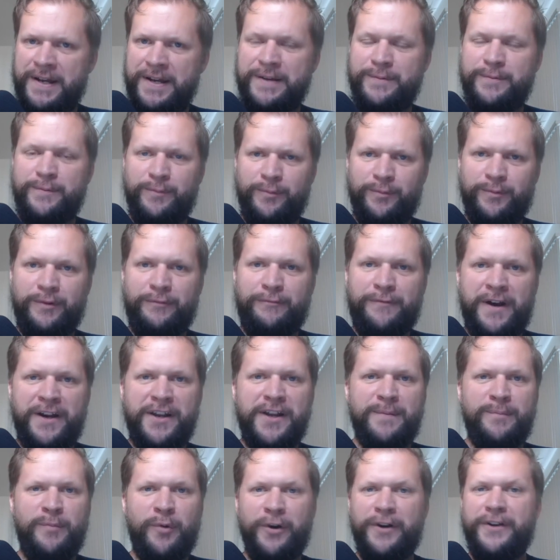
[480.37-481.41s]
we'll find
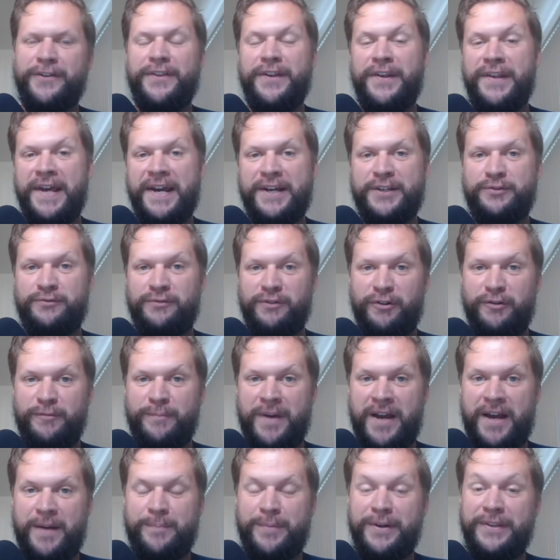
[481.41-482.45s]
out more at the next
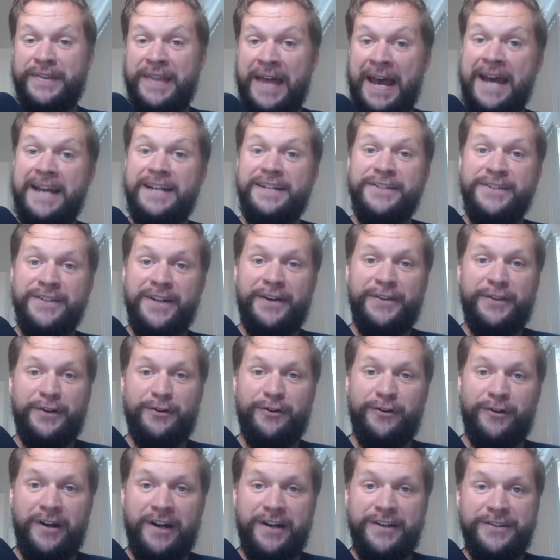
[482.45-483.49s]
roadmap, but that is on the
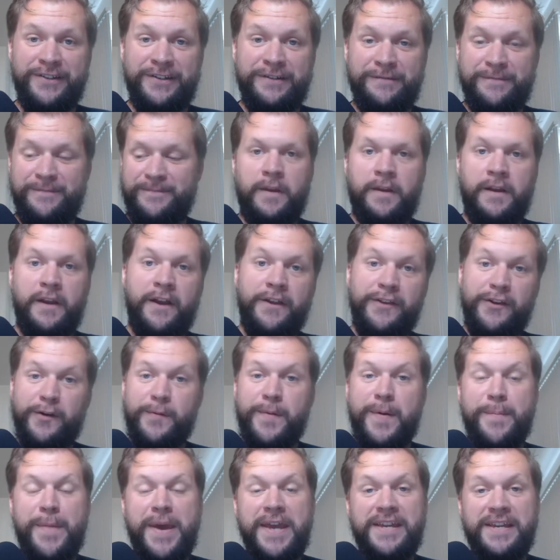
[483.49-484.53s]
horizon. They're
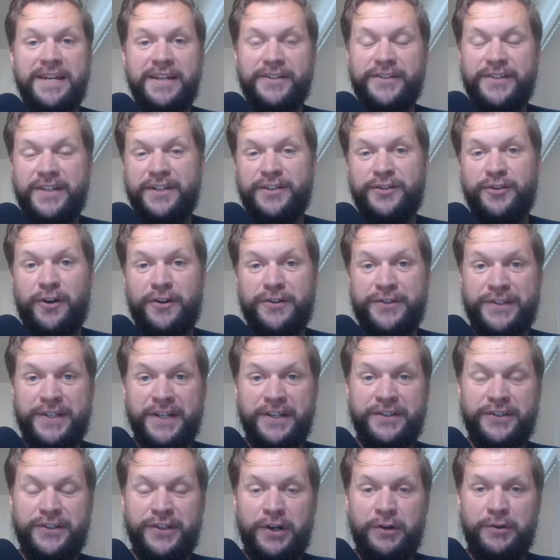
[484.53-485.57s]
going to be making 6-star Sig
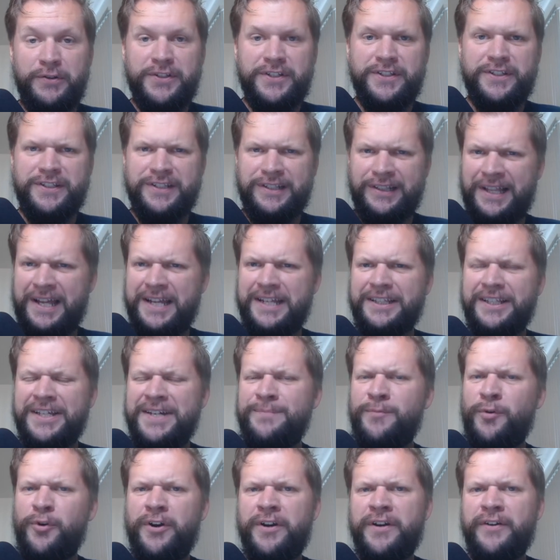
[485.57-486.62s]
Stones slightly
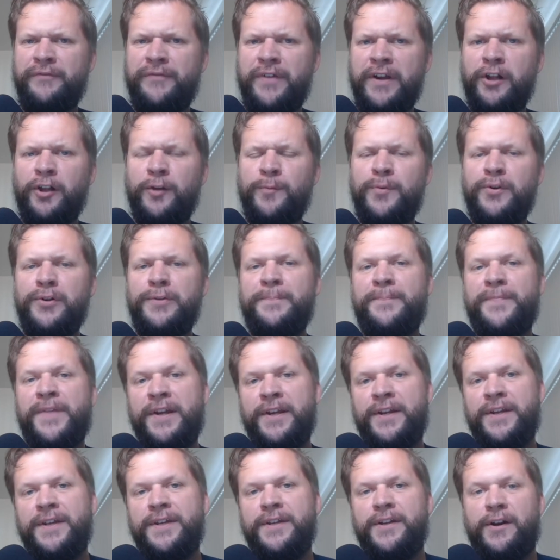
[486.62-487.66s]
more available.
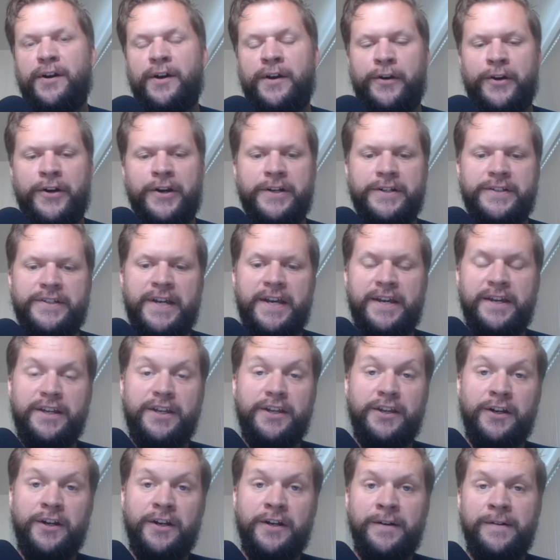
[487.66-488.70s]
They are saying
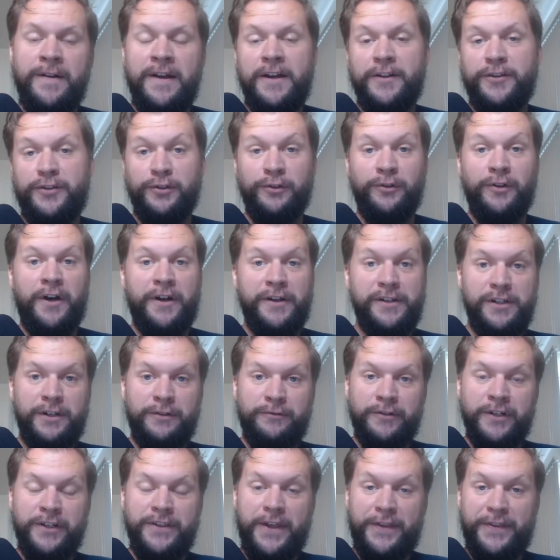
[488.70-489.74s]
here, Too Long Didn't
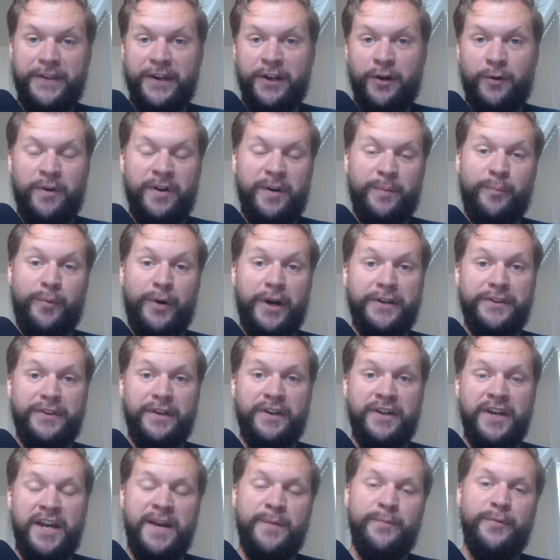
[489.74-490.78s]
Read, that they don't want to break the
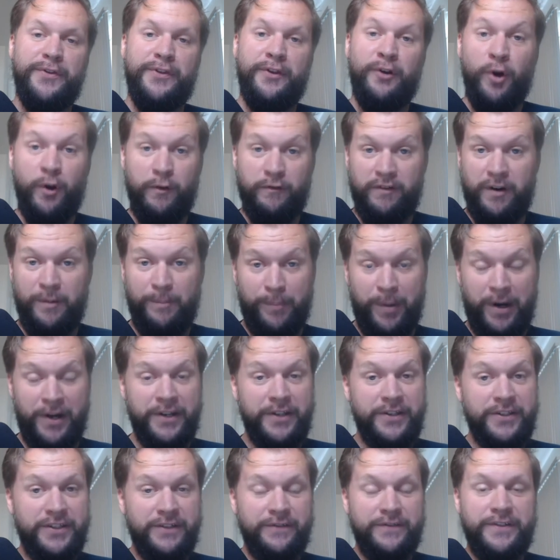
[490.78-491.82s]
game with an
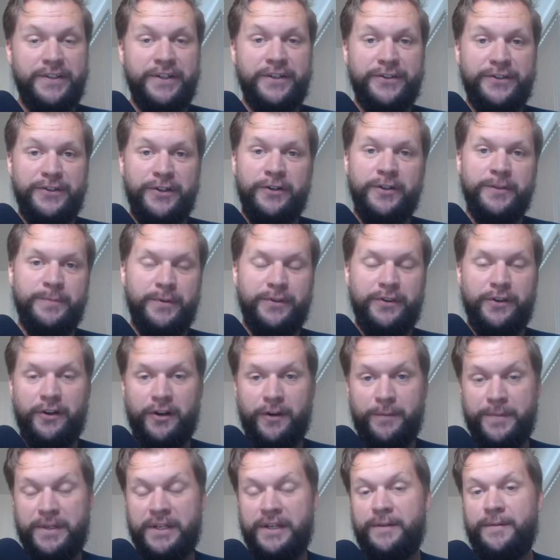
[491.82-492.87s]
overabundance of Sig Stones, but they're
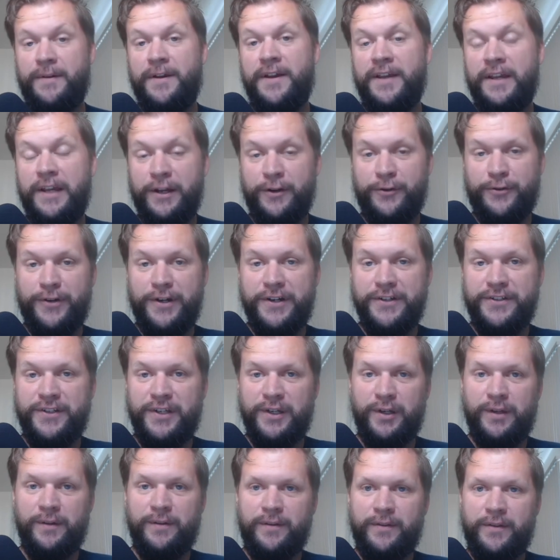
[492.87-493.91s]
going to be
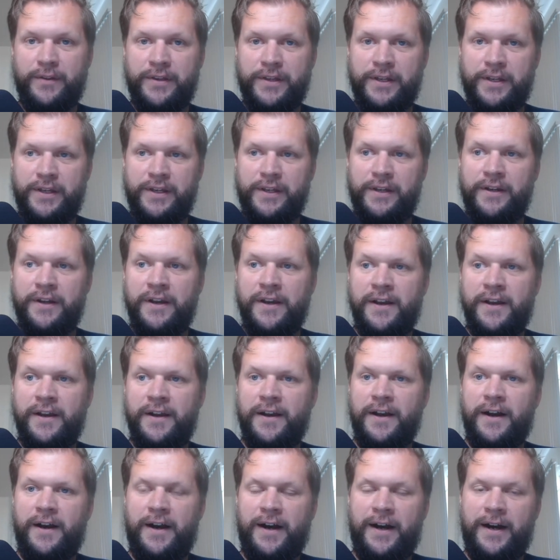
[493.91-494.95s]
increasing the
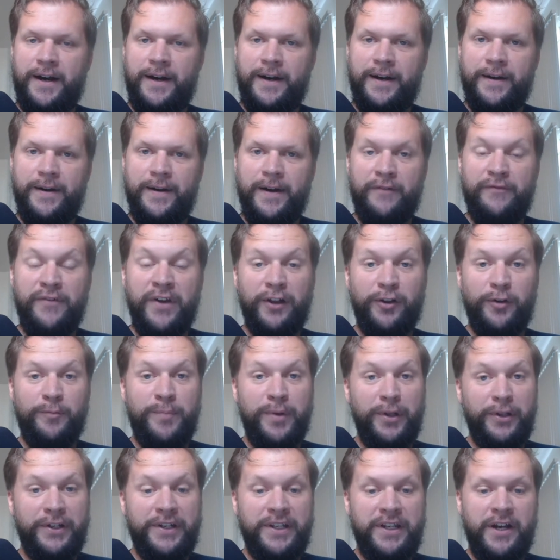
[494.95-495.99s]

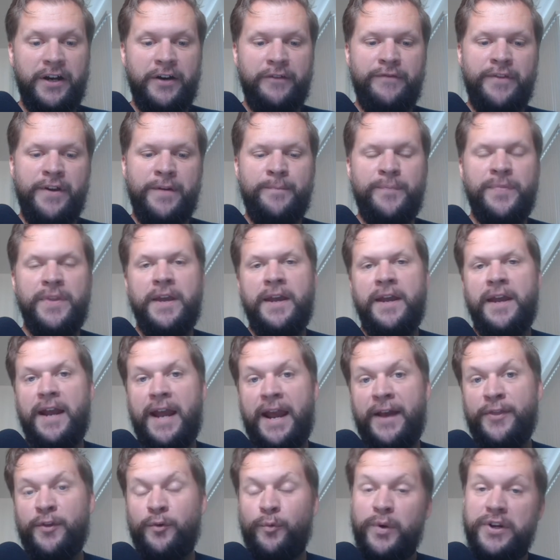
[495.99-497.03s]
availability of them.
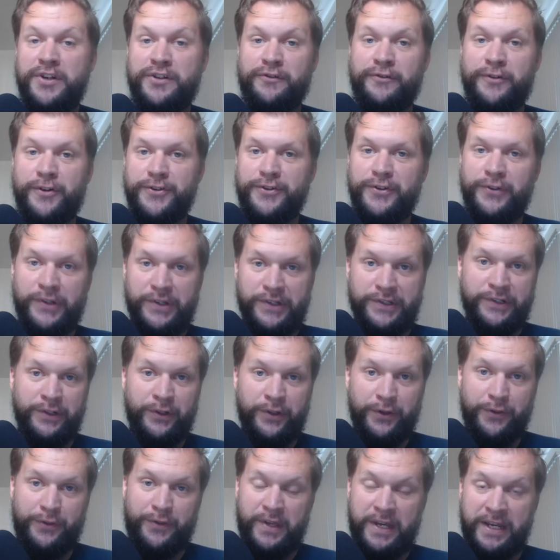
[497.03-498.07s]
And the Wish Crystal is still
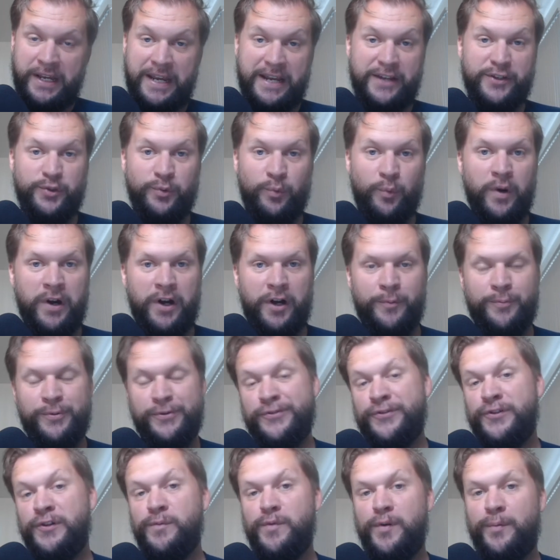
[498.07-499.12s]
a thing as well,
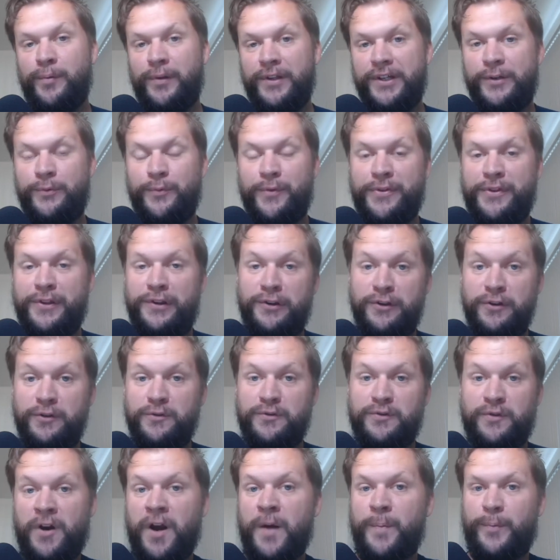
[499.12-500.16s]
presumably with the new
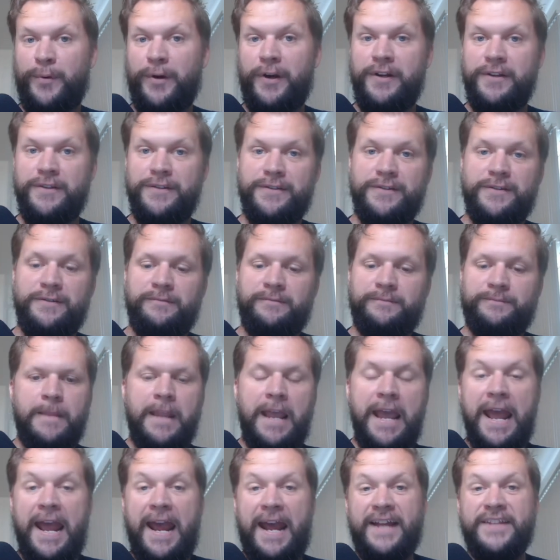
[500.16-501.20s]
drop rates.
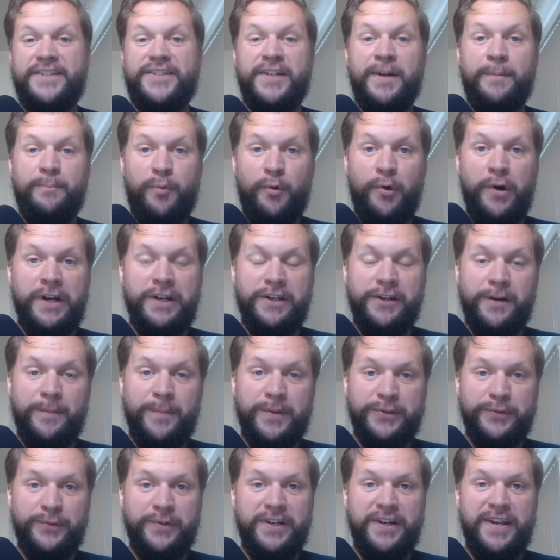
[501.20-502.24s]
At some point here
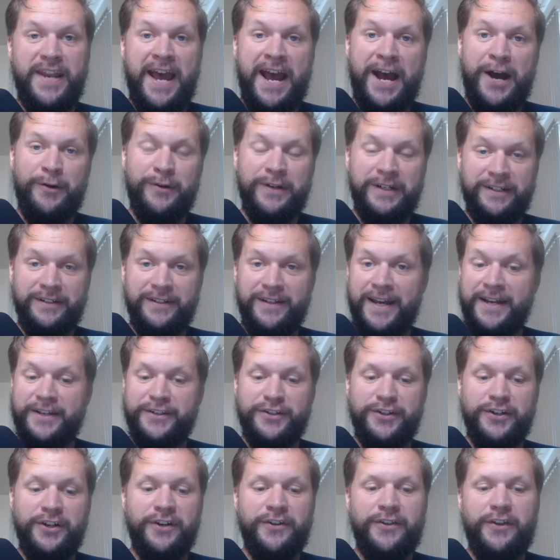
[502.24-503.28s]
between now and
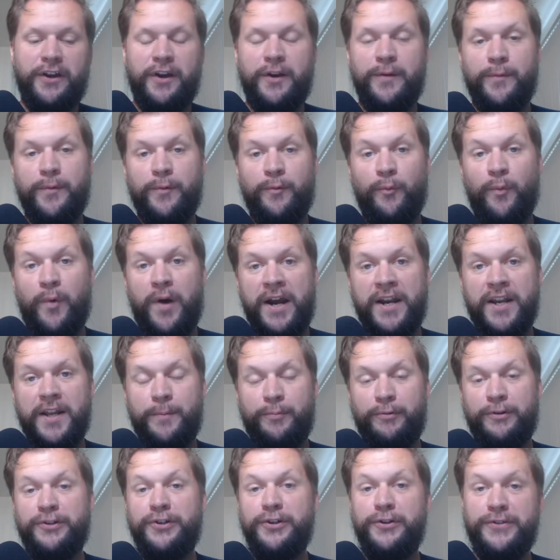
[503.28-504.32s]
next year, they're going to wind
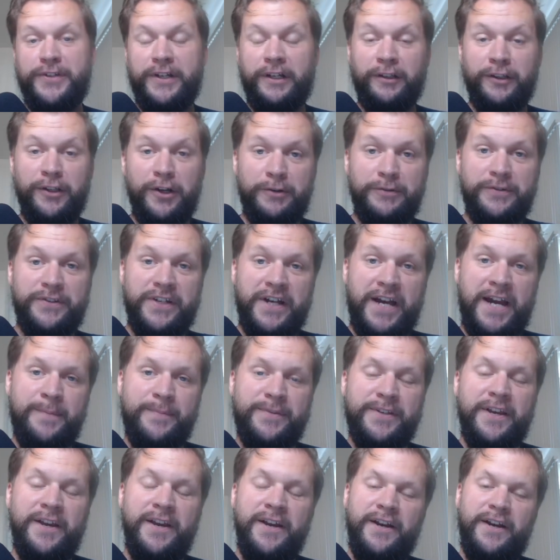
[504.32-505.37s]
up reducing load
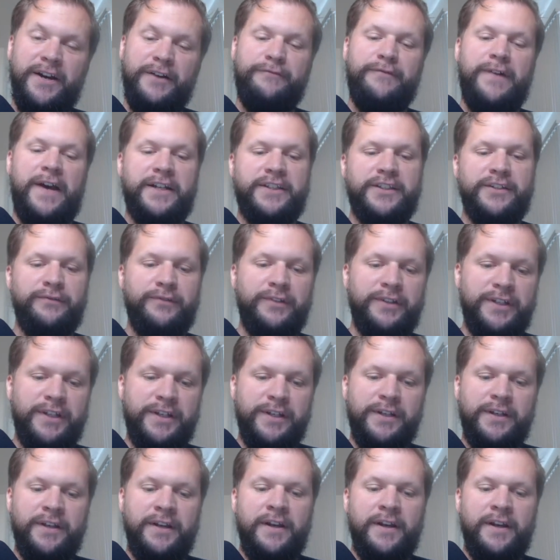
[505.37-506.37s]
times, effectively